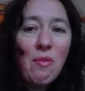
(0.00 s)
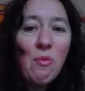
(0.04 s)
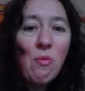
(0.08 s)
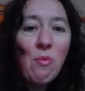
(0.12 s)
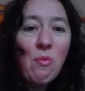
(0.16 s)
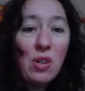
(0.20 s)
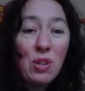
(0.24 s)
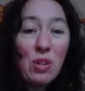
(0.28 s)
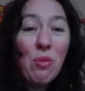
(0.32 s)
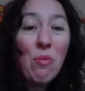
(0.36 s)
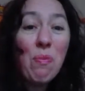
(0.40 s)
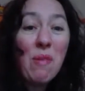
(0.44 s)

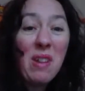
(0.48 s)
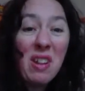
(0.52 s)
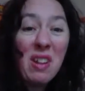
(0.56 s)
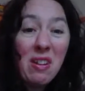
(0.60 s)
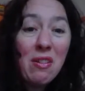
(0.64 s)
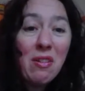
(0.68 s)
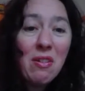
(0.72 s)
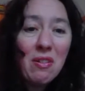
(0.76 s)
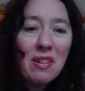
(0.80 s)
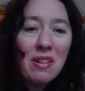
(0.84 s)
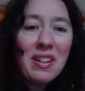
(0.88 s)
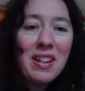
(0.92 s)
which will be a
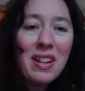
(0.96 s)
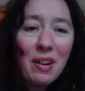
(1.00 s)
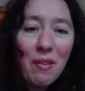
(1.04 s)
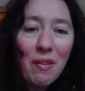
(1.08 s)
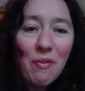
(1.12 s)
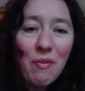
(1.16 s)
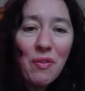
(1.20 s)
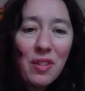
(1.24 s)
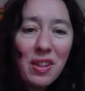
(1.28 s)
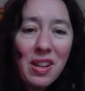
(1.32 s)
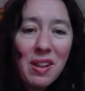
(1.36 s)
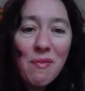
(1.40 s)
good thing
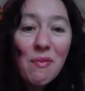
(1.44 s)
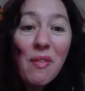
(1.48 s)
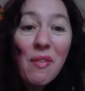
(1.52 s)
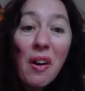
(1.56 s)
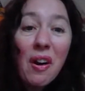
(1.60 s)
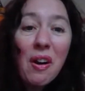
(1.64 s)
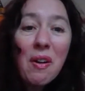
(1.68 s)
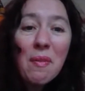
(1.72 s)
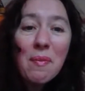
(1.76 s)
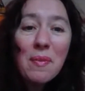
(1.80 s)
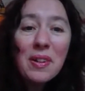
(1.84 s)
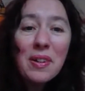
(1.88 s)
for the
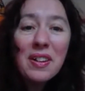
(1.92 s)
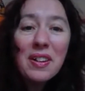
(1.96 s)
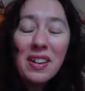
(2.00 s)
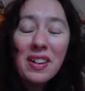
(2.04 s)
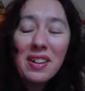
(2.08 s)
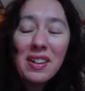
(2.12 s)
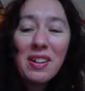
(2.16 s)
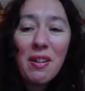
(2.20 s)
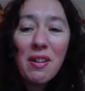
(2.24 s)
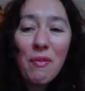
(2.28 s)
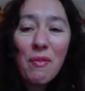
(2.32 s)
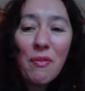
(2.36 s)
environment
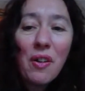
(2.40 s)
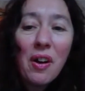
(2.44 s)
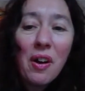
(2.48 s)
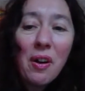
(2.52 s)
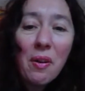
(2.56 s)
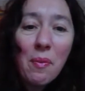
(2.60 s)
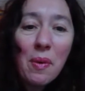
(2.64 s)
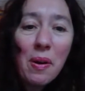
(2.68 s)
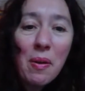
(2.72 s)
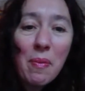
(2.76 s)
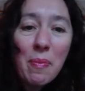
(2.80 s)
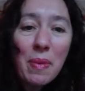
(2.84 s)
and good for
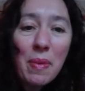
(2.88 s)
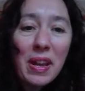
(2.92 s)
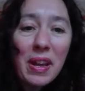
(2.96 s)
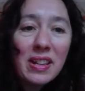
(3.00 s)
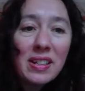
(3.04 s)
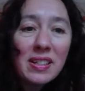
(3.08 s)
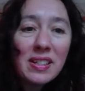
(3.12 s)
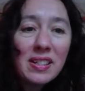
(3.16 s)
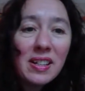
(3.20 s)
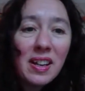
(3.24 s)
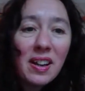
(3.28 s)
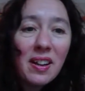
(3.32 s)
our well
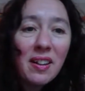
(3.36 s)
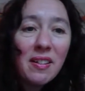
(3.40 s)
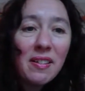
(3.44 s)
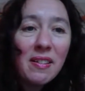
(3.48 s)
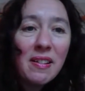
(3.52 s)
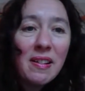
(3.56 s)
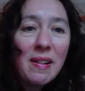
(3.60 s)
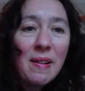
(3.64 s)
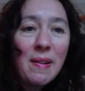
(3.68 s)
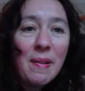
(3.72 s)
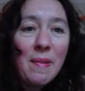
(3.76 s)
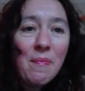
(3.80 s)
being. So
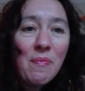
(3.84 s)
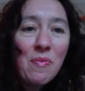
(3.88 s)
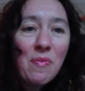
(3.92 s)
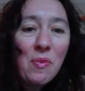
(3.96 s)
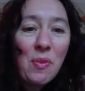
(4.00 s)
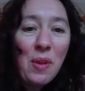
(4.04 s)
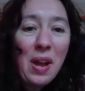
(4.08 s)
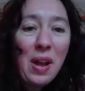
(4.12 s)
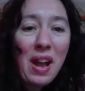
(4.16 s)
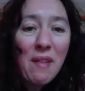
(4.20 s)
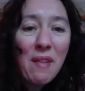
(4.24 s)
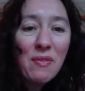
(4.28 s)

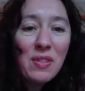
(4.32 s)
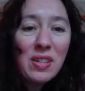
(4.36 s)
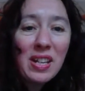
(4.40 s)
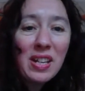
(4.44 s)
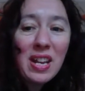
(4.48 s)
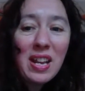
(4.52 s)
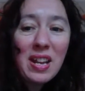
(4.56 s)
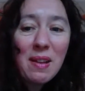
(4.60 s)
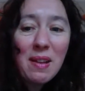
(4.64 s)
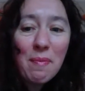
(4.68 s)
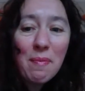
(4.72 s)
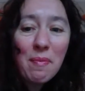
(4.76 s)
we have to
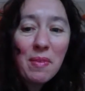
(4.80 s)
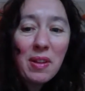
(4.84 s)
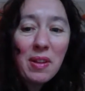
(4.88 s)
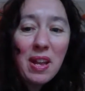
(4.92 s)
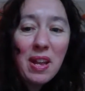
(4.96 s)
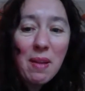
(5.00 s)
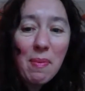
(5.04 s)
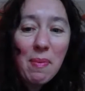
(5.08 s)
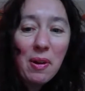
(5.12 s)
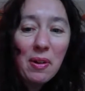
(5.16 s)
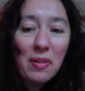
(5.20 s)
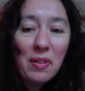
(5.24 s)
keep
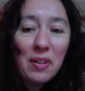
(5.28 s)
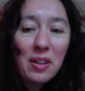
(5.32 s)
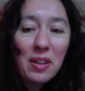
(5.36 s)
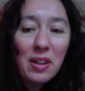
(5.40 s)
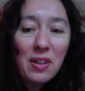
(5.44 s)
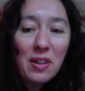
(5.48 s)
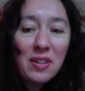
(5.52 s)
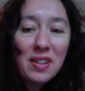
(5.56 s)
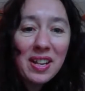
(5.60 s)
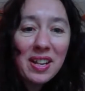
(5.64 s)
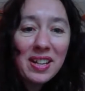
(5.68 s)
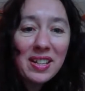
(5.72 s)
keep hold of the
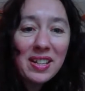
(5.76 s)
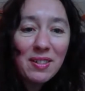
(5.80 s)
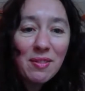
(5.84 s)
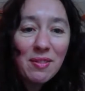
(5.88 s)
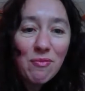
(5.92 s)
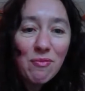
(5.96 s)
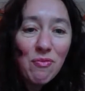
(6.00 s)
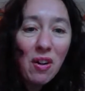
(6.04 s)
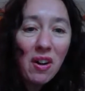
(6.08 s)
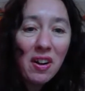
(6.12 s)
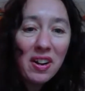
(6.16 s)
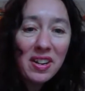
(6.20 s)
good things.
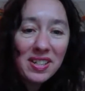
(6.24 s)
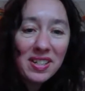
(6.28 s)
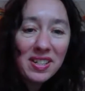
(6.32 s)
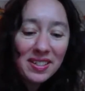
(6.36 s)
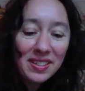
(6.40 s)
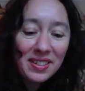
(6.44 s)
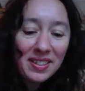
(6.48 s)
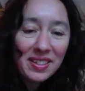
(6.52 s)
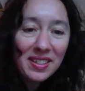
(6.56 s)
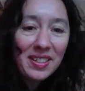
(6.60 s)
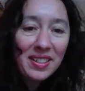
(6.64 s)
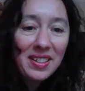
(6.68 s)
Right.
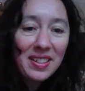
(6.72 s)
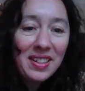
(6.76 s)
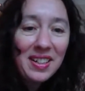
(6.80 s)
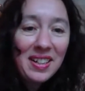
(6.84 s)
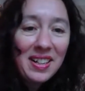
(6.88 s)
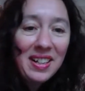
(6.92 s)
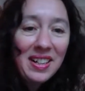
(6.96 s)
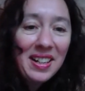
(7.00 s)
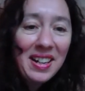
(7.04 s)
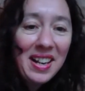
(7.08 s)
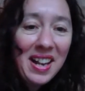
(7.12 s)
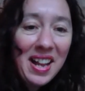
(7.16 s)

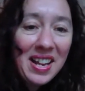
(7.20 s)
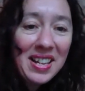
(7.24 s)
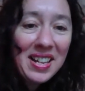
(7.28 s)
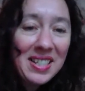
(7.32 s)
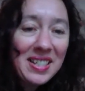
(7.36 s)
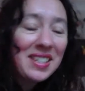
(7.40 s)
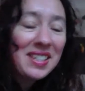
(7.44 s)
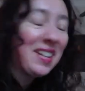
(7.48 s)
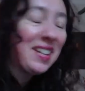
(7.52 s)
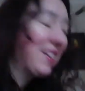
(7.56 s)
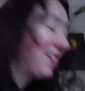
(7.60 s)
Let's